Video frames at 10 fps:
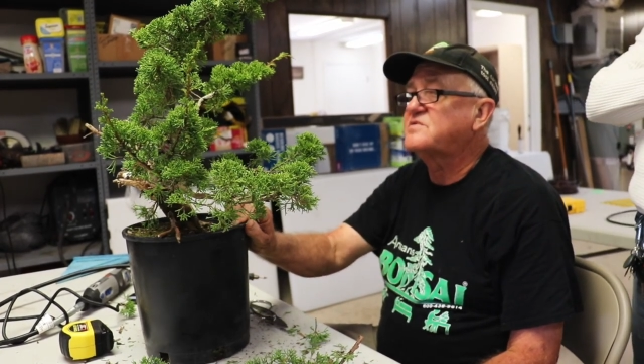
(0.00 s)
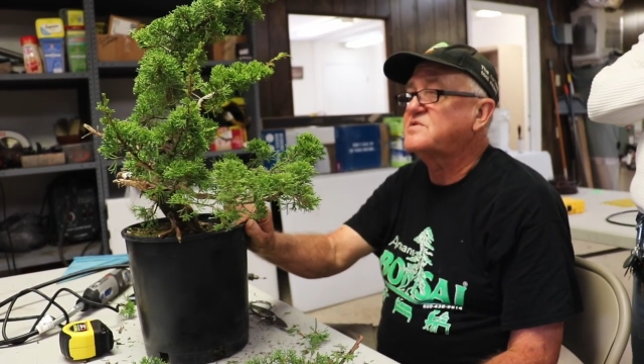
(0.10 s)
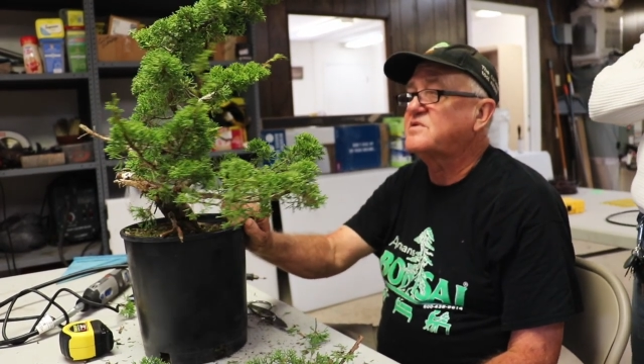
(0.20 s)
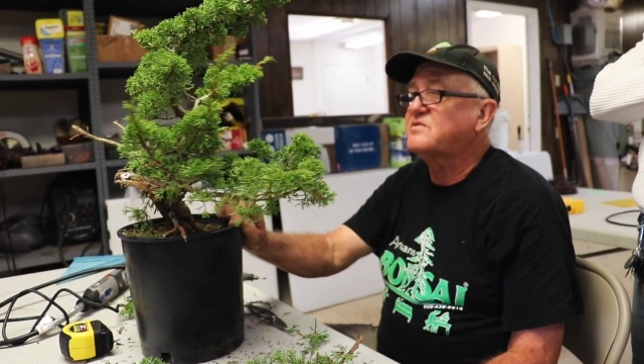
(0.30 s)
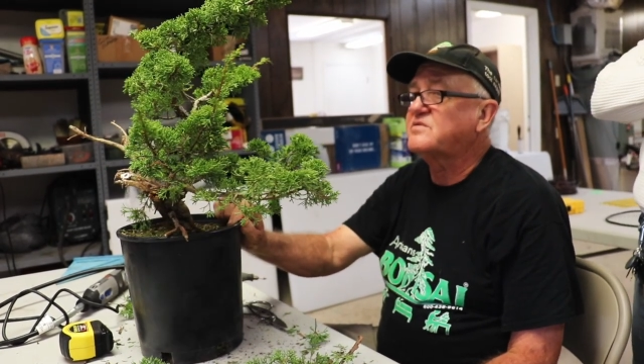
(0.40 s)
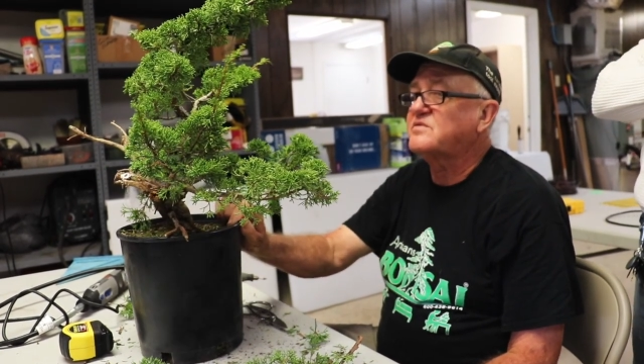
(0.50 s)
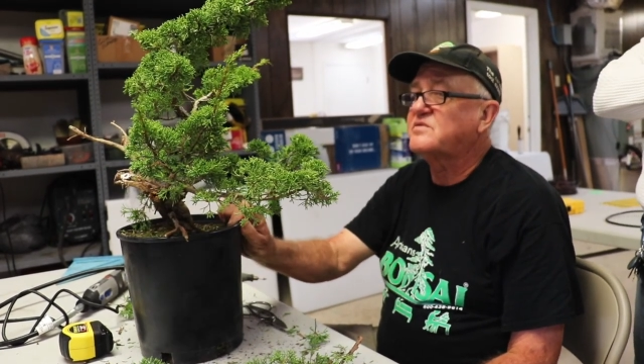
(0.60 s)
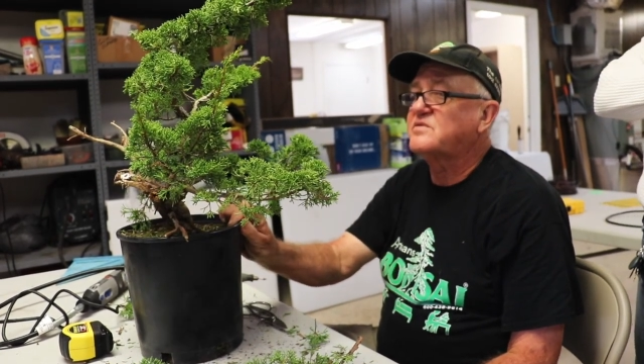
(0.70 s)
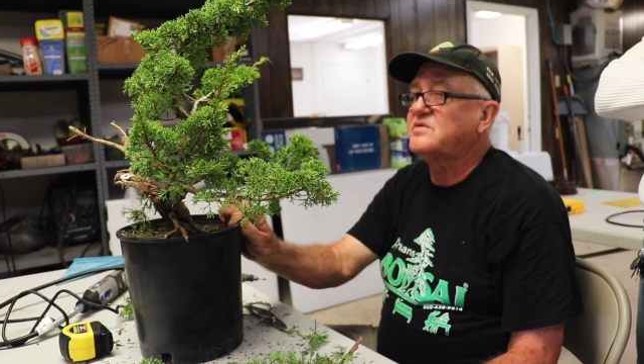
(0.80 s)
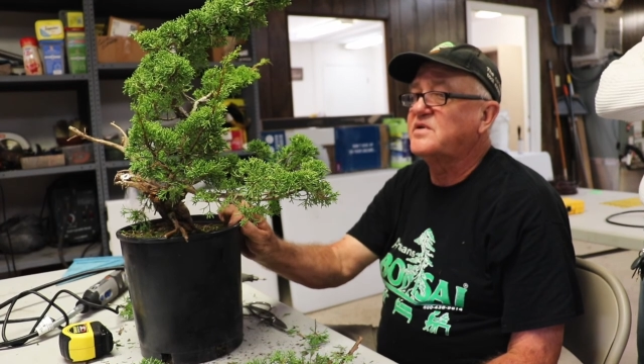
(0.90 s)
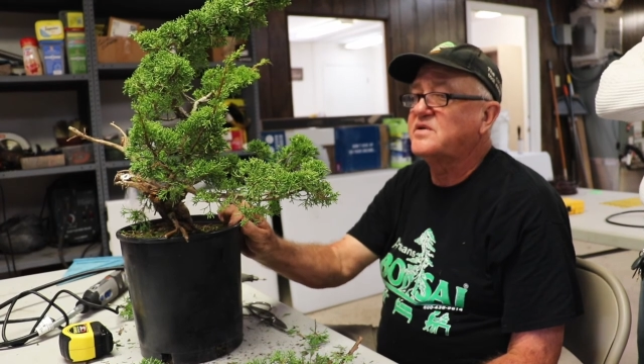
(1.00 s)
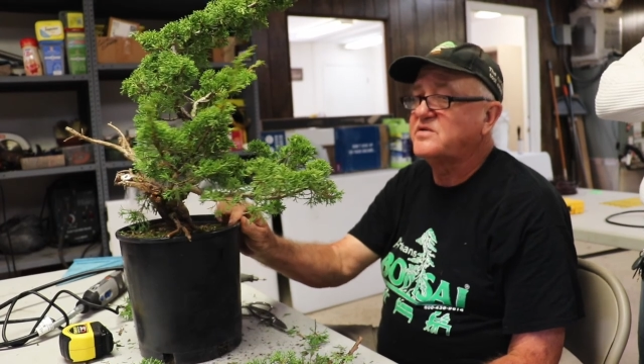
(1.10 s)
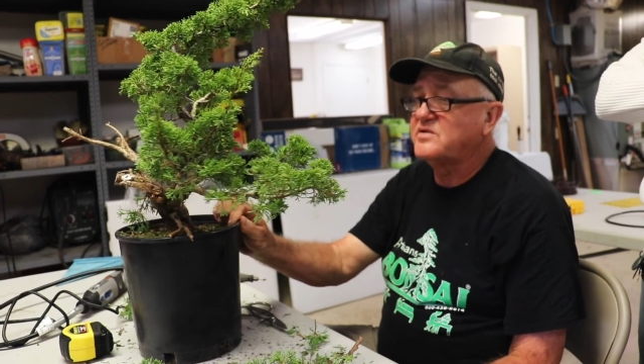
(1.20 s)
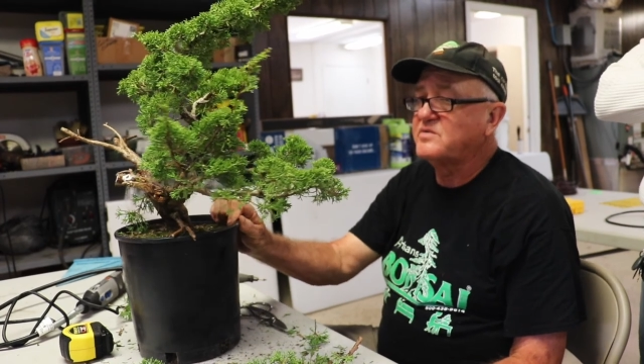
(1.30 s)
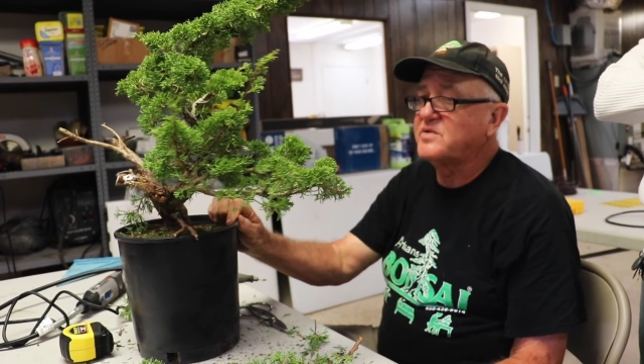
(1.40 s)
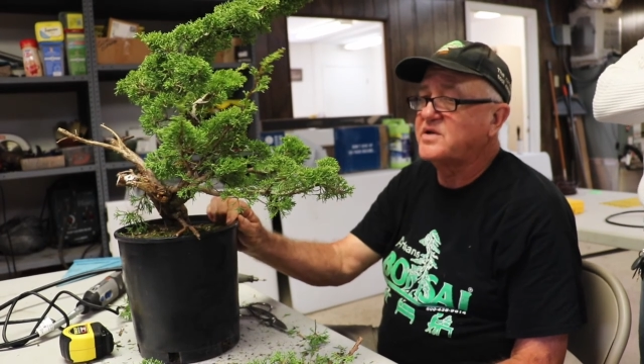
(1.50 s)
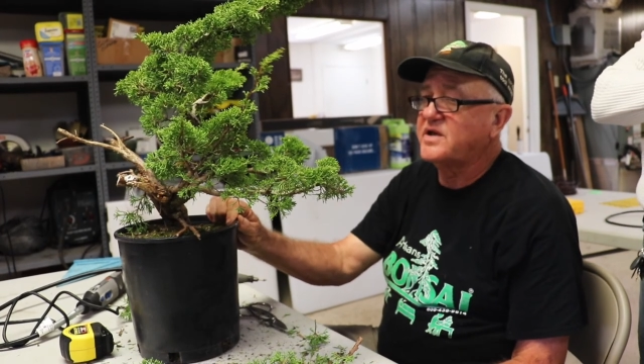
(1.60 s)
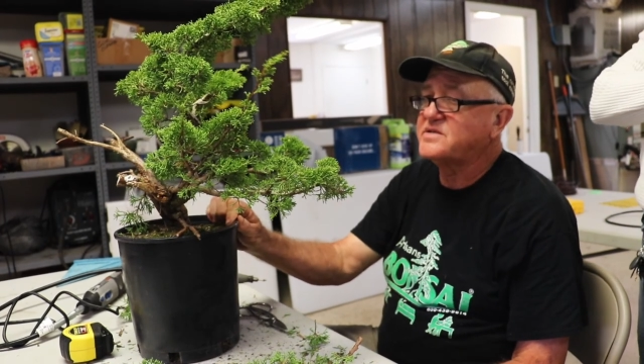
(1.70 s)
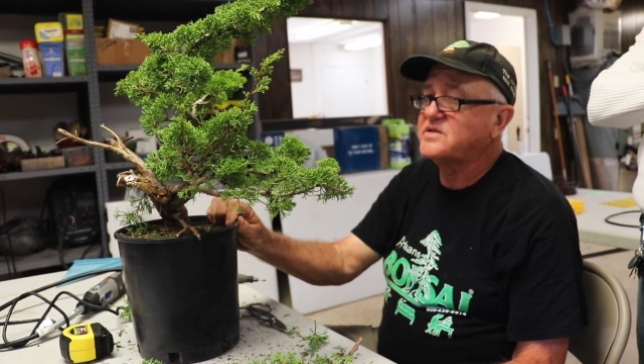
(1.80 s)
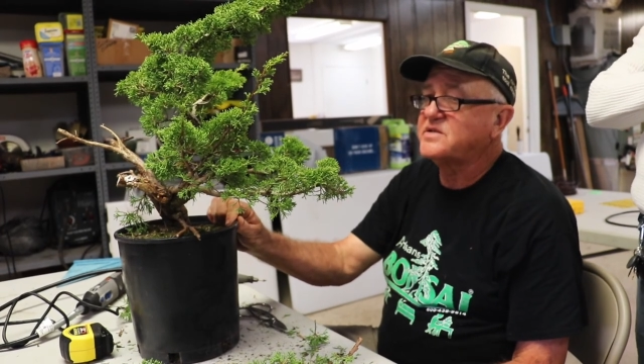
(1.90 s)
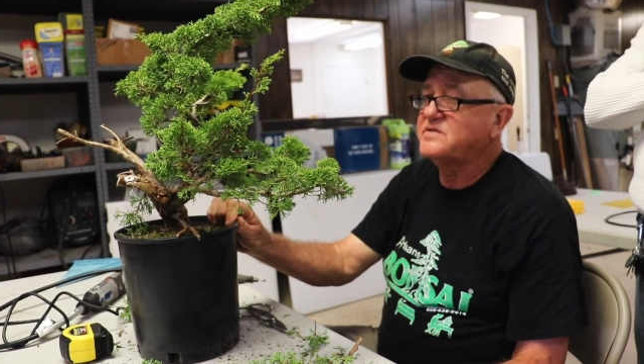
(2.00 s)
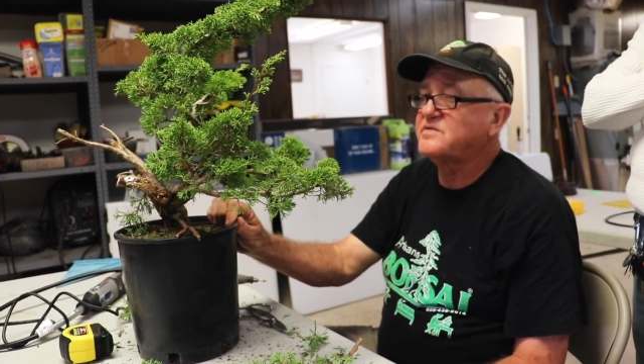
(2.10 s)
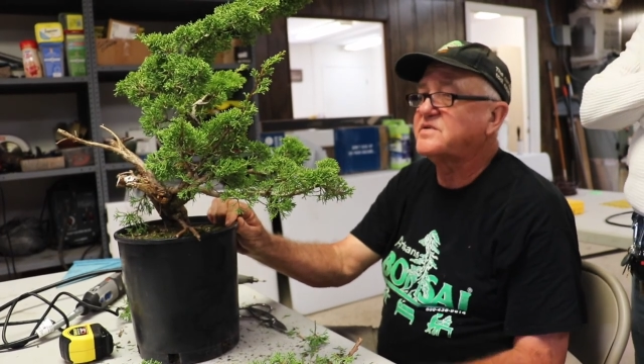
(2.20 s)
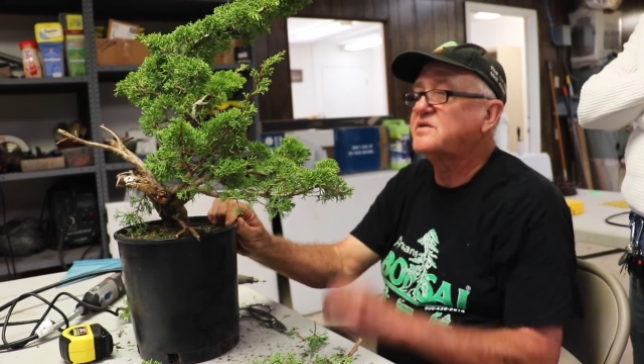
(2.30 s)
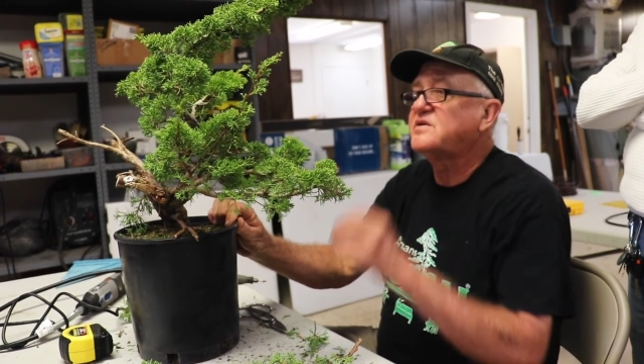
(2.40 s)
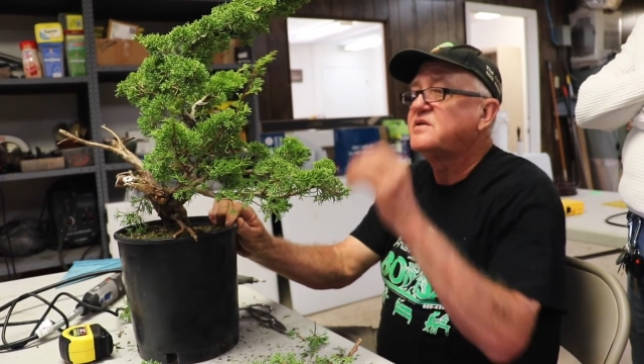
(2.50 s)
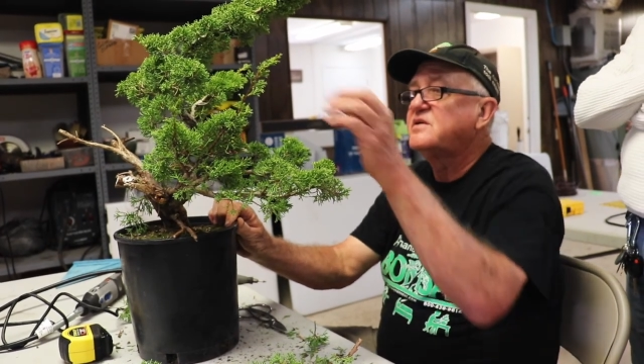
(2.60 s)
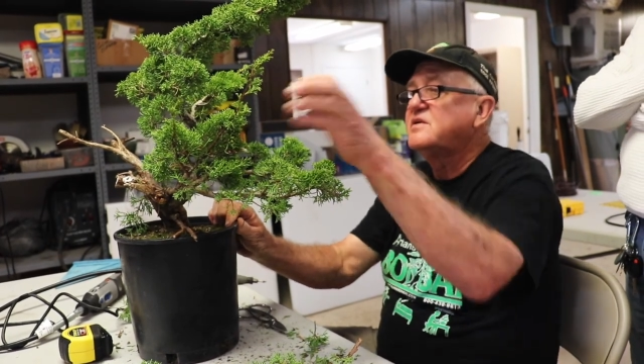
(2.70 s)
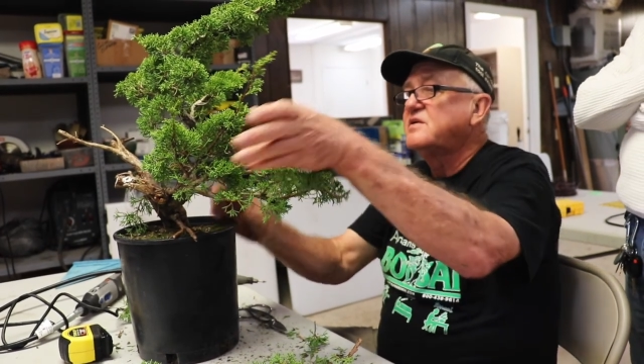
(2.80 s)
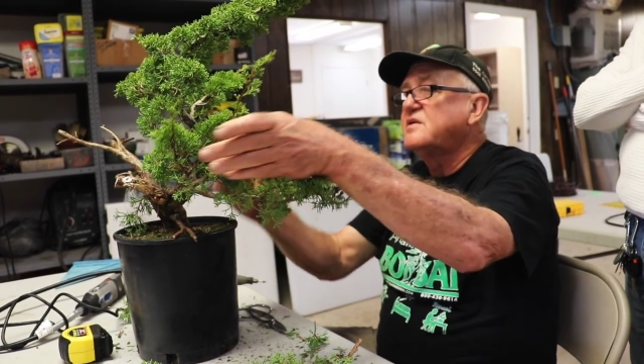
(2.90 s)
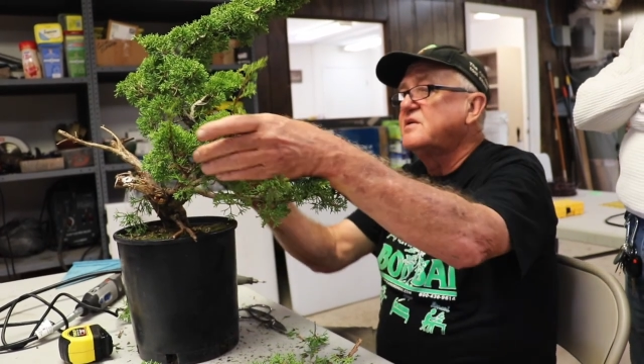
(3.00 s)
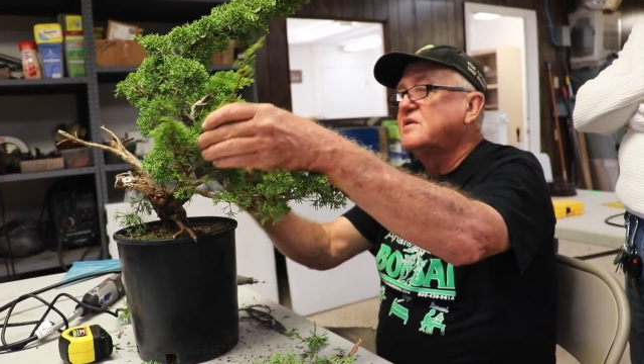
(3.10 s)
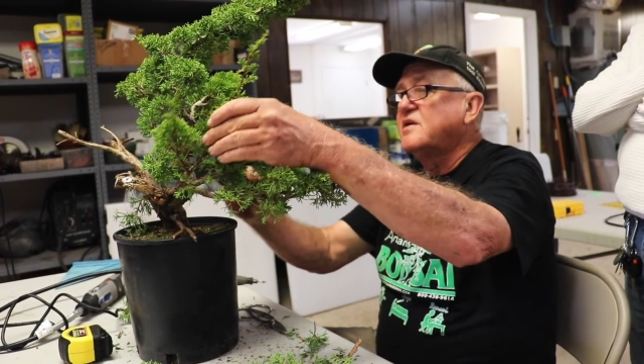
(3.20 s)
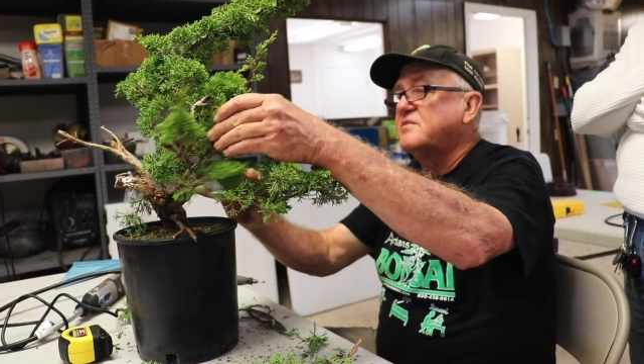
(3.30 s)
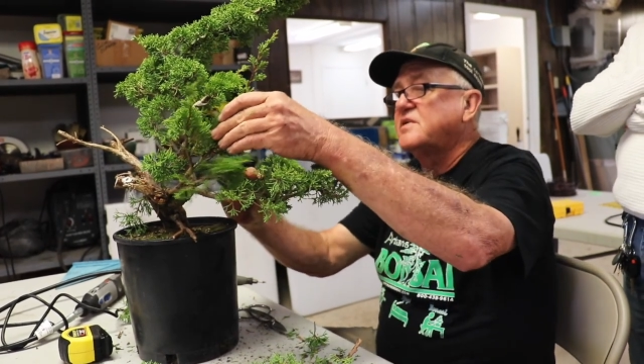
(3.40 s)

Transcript: So, and you're the one that has to live with it.